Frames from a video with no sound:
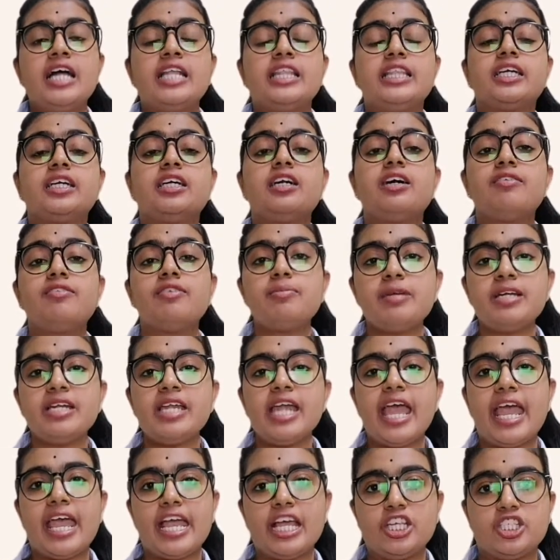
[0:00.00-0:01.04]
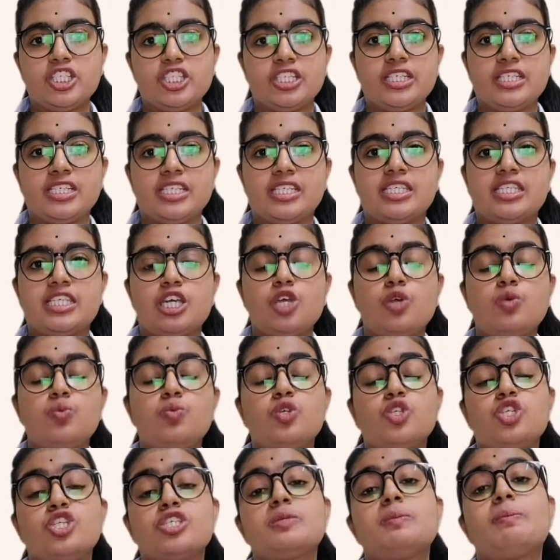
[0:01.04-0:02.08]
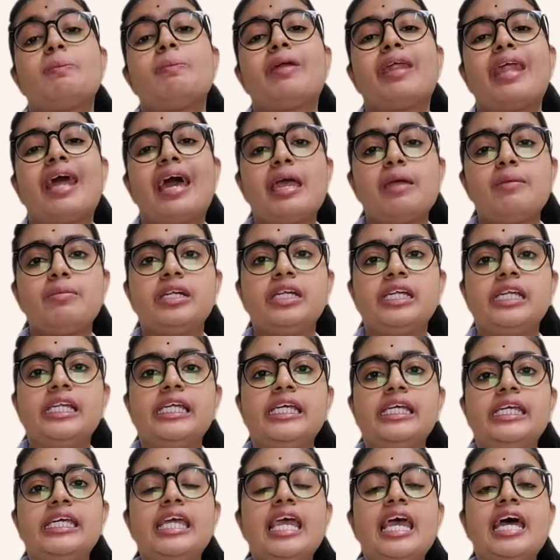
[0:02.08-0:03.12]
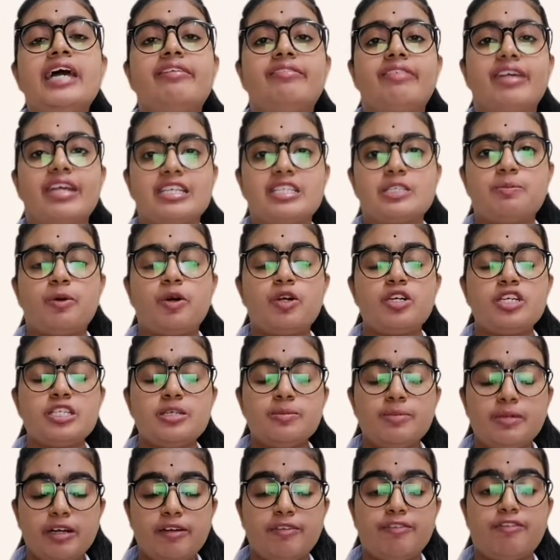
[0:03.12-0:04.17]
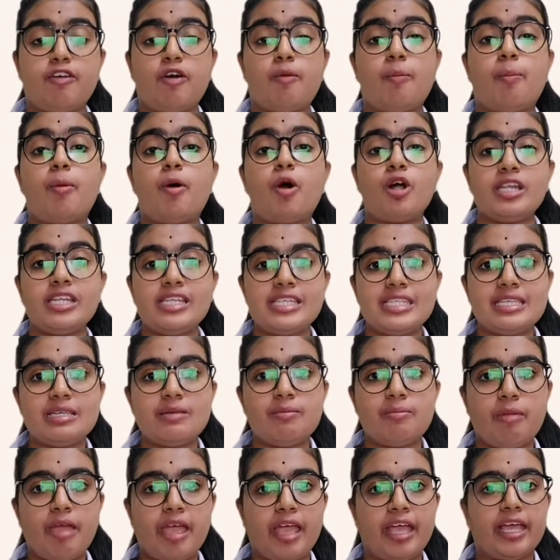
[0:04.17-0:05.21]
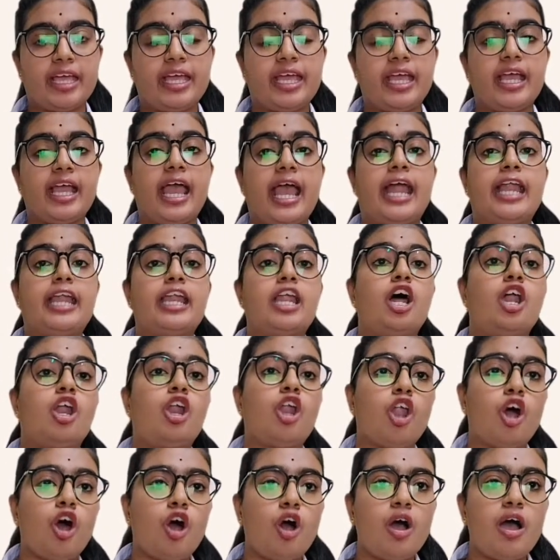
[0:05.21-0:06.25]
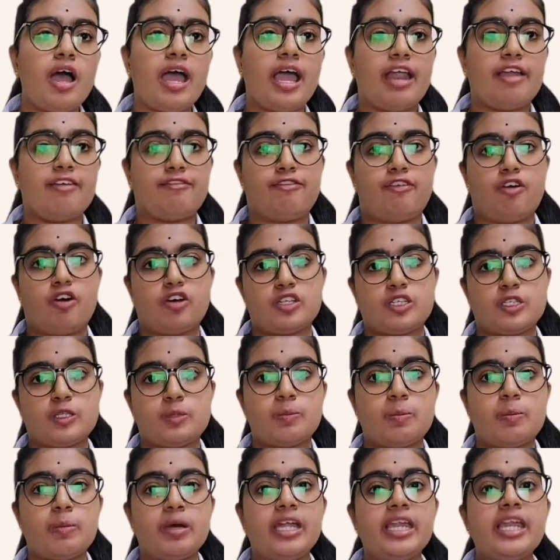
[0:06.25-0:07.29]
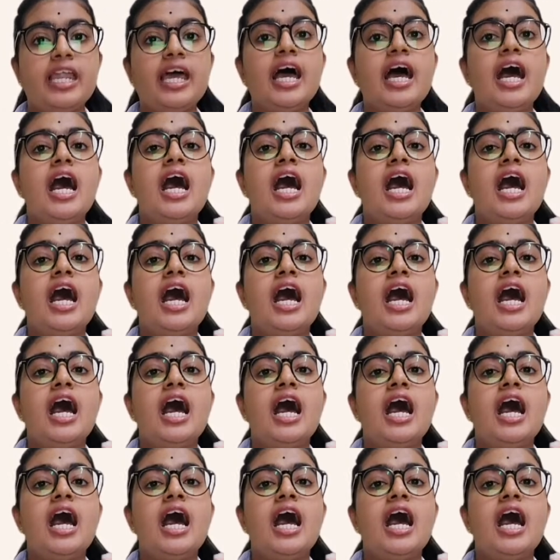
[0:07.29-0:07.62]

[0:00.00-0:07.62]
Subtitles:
The government agency, which is primarily responsible for policy making and law enforcement